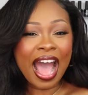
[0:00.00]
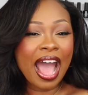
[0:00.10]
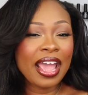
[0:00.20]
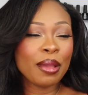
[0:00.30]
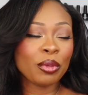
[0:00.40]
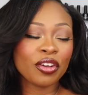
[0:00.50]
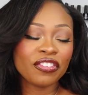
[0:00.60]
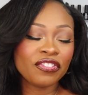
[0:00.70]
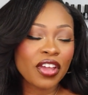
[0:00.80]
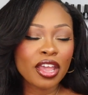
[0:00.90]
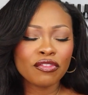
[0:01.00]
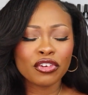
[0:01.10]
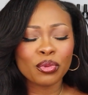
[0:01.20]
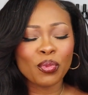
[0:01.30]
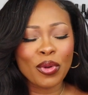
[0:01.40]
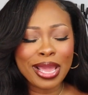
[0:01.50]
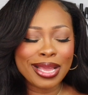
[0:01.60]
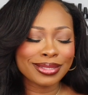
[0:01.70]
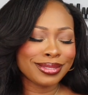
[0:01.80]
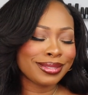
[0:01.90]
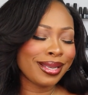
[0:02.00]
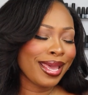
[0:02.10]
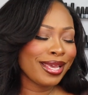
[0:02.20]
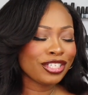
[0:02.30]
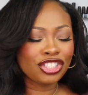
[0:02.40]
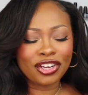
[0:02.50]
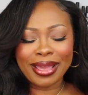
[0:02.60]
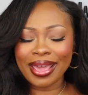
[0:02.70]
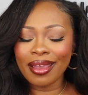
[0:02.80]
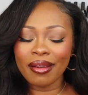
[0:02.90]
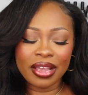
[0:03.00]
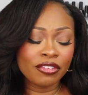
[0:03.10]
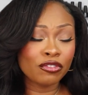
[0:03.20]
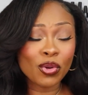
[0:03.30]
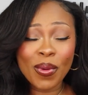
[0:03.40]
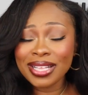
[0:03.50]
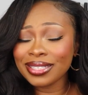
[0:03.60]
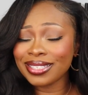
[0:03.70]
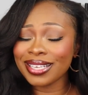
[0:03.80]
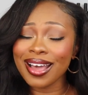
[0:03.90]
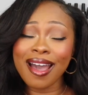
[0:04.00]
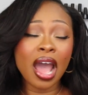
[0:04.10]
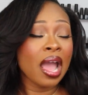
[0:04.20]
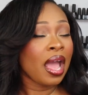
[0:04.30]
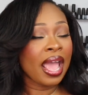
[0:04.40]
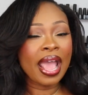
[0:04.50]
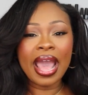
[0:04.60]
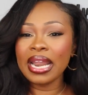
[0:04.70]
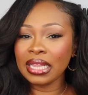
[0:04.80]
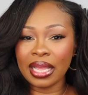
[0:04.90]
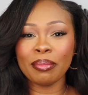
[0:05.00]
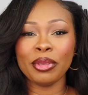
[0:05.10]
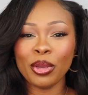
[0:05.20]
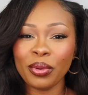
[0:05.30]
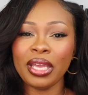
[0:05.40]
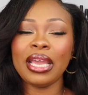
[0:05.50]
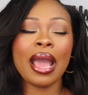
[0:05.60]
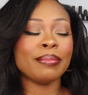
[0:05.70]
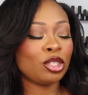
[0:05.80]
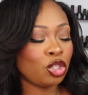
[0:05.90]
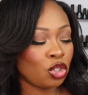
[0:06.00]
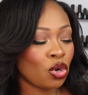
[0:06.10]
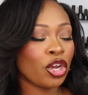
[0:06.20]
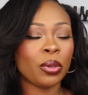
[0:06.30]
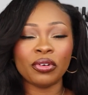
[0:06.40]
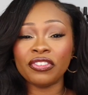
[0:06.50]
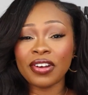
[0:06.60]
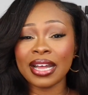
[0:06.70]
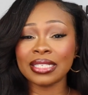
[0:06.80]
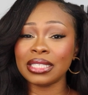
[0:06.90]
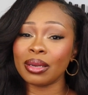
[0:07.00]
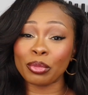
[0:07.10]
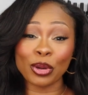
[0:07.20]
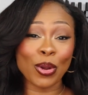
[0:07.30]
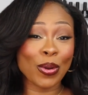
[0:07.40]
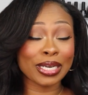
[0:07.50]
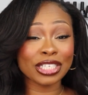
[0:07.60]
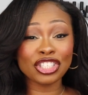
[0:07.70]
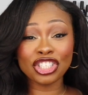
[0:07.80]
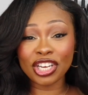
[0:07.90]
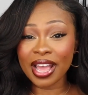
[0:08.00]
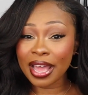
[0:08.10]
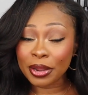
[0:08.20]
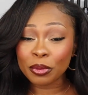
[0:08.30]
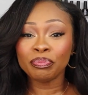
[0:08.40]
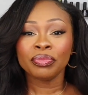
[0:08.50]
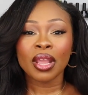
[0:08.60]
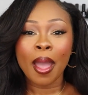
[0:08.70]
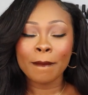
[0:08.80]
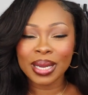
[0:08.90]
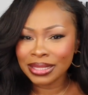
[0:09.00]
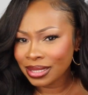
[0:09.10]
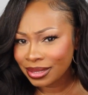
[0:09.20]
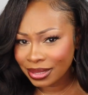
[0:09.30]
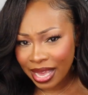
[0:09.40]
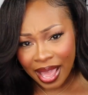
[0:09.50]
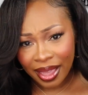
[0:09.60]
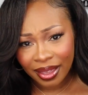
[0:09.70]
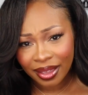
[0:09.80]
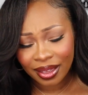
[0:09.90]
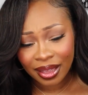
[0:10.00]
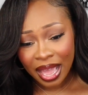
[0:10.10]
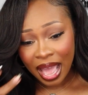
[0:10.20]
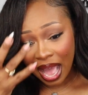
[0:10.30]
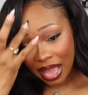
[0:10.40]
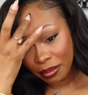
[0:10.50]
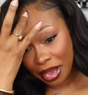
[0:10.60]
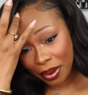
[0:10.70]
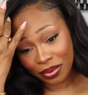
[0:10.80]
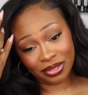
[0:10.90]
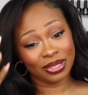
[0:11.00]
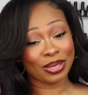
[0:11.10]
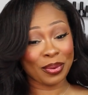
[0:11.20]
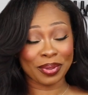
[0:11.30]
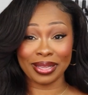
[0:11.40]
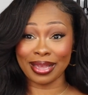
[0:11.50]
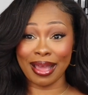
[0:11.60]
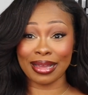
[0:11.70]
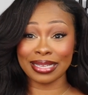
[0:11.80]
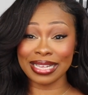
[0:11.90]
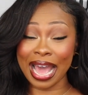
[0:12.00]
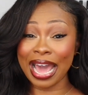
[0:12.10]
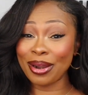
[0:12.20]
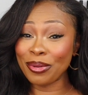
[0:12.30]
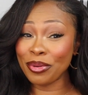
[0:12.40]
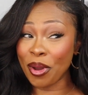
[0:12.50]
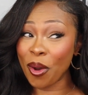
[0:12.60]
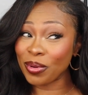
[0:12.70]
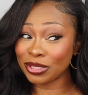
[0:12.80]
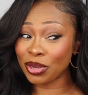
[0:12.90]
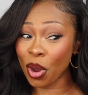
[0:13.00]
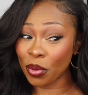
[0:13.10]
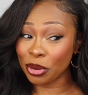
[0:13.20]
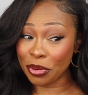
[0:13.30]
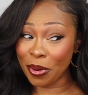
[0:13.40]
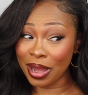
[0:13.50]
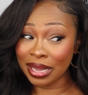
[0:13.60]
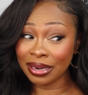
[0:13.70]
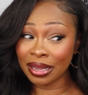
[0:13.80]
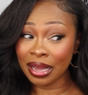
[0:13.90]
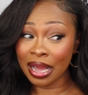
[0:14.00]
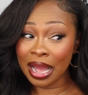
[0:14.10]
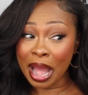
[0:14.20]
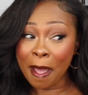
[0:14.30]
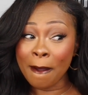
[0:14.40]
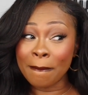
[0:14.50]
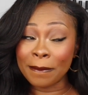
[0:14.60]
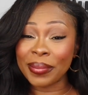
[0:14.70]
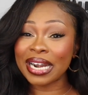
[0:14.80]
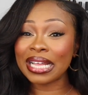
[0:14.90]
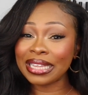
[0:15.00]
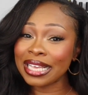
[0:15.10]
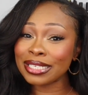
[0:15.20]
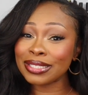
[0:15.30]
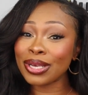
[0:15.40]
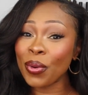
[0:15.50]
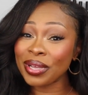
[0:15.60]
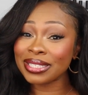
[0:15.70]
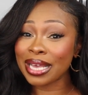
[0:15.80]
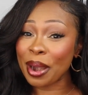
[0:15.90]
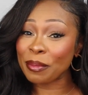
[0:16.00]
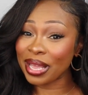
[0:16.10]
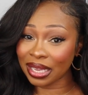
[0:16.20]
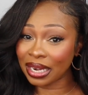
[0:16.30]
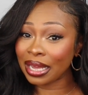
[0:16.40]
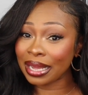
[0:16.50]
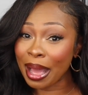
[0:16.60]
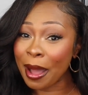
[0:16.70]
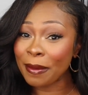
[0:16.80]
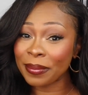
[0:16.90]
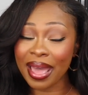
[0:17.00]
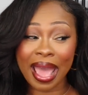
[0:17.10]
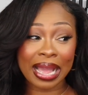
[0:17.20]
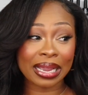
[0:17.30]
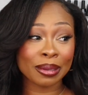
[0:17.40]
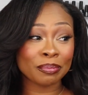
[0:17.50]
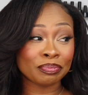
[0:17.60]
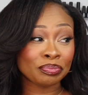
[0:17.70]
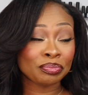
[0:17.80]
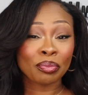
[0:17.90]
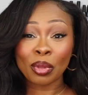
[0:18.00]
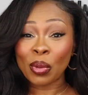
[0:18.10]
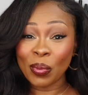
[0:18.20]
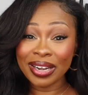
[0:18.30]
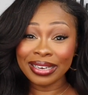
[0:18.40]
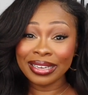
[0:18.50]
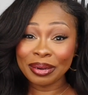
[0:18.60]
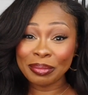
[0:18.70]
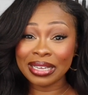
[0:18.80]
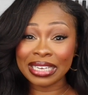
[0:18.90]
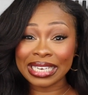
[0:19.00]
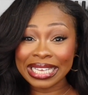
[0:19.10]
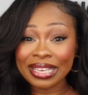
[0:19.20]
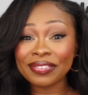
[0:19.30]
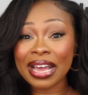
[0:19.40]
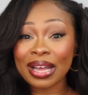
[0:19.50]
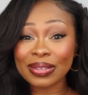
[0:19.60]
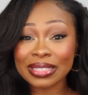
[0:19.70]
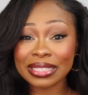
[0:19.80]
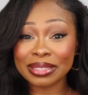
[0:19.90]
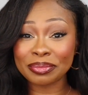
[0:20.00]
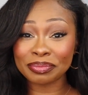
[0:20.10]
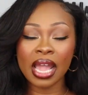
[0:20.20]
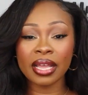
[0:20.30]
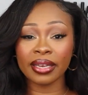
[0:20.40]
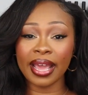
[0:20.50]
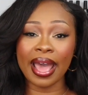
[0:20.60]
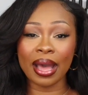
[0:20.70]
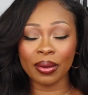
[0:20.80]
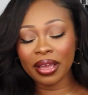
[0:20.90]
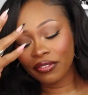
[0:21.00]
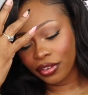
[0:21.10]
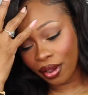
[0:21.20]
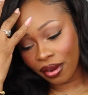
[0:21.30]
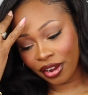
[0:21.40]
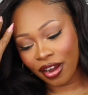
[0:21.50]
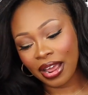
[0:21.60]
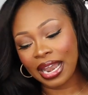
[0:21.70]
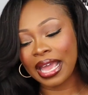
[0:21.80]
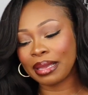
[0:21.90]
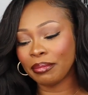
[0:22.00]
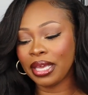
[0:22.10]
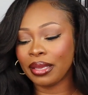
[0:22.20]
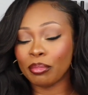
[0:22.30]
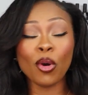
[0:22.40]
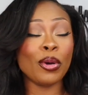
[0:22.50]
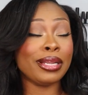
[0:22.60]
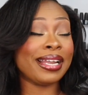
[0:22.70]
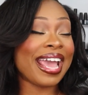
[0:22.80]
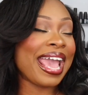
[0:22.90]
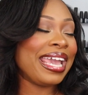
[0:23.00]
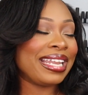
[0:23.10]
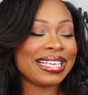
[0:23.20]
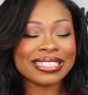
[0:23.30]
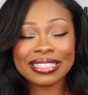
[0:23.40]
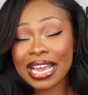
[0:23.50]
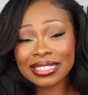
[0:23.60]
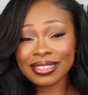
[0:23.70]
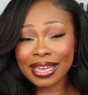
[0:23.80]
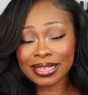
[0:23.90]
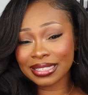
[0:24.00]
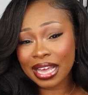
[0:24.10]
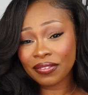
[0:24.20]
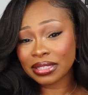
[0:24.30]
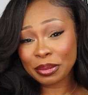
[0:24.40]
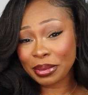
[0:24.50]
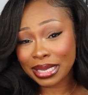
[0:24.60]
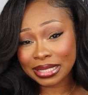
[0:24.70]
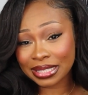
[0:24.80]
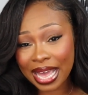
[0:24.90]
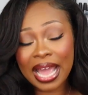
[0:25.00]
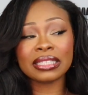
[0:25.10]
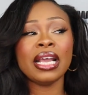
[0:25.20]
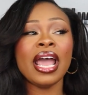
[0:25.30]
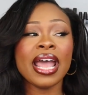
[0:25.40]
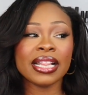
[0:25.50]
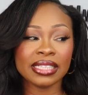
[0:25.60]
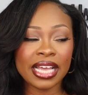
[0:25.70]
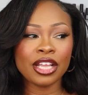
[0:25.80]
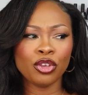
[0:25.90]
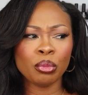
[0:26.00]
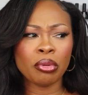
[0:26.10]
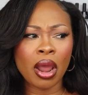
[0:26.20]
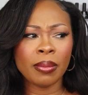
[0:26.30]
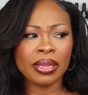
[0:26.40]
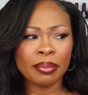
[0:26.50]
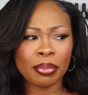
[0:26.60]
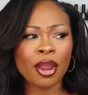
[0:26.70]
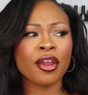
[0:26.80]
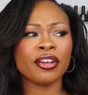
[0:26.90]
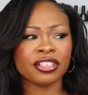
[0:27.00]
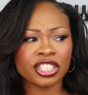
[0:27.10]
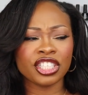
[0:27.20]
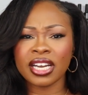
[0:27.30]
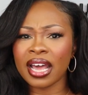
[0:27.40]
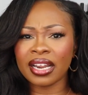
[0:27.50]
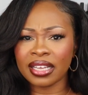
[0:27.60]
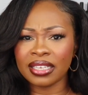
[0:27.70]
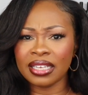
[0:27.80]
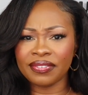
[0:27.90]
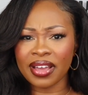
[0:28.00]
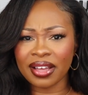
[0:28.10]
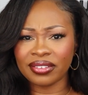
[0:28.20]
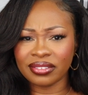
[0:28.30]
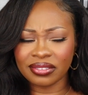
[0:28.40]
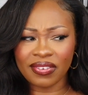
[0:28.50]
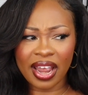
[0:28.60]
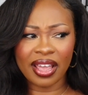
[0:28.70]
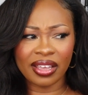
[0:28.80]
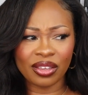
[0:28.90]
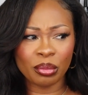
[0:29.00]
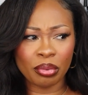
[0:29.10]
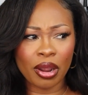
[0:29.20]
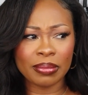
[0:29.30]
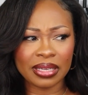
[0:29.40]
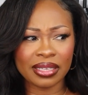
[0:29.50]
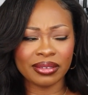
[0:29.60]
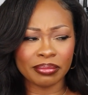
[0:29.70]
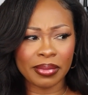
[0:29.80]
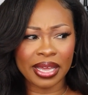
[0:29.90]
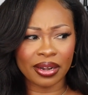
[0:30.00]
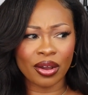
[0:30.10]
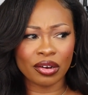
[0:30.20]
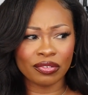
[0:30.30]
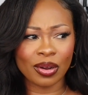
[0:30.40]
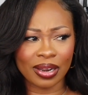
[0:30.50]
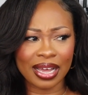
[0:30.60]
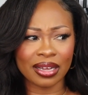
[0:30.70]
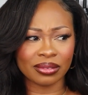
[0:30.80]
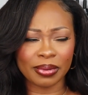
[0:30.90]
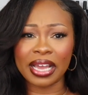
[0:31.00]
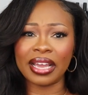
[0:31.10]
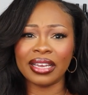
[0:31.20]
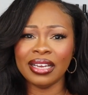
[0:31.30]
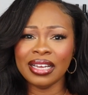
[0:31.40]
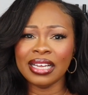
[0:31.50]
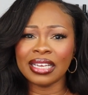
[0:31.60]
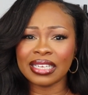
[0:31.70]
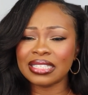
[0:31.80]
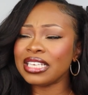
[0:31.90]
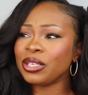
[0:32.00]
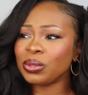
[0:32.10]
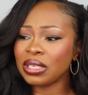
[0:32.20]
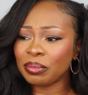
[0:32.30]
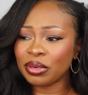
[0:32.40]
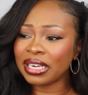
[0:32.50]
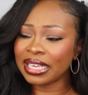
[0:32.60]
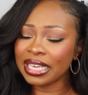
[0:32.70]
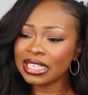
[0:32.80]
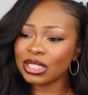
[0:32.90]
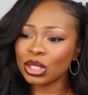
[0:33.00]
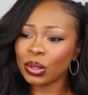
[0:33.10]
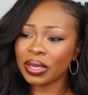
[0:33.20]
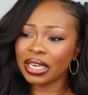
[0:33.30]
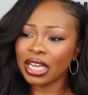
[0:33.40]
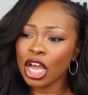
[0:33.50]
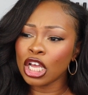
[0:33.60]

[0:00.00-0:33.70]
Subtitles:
I am your favorite wig slayist, your hair influencer, anything beauty. I'm sure you will find somewhere on this channel. But today, I am here with a sew-in, y'all, because I don't know what's going on, but I think sew-ins are making a comeback with a little bit of leave out. Now, if you're a girl like me, born in the 80s, 1987 to be exact, then you probably burned the shit out of your leave out, right? You probably made it all fall out by continuously putting heat to it.